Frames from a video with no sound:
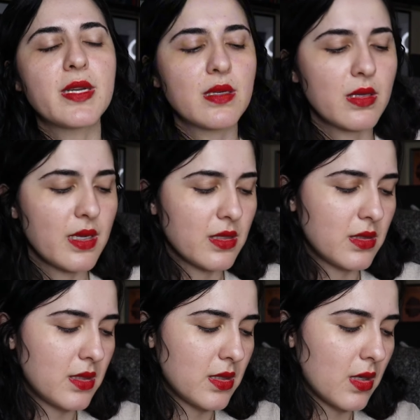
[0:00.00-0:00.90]

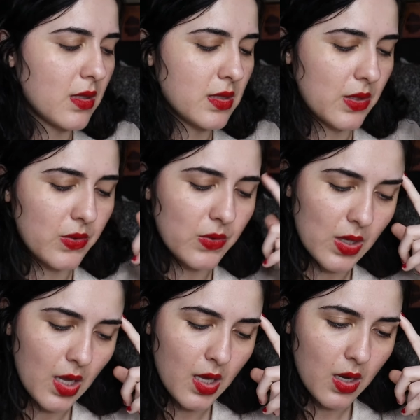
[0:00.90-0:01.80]
There's this article
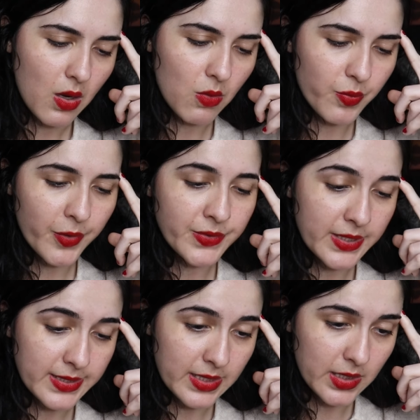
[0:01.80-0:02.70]
on
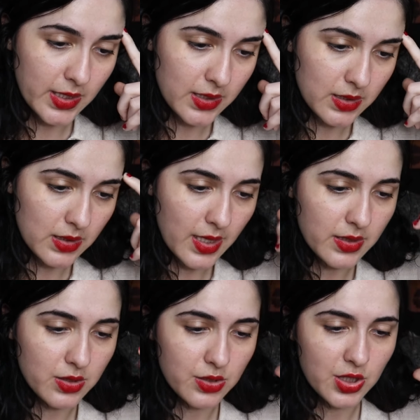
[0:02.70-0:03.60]
Bronte Studies
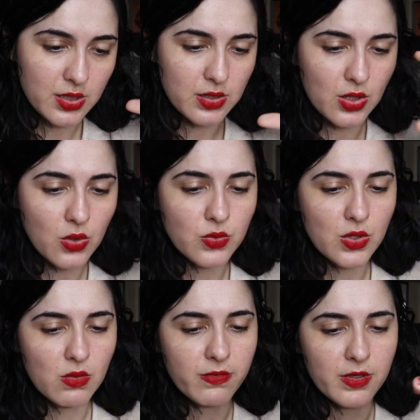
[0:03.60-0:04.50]
that just goes
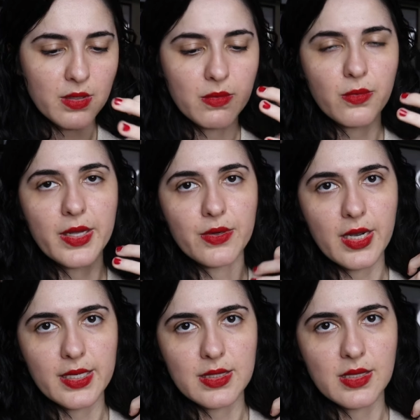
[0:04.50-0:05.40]
over
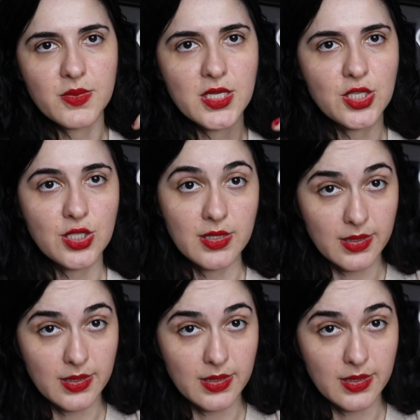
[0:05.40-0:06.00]
Wuthering Heights adaptations,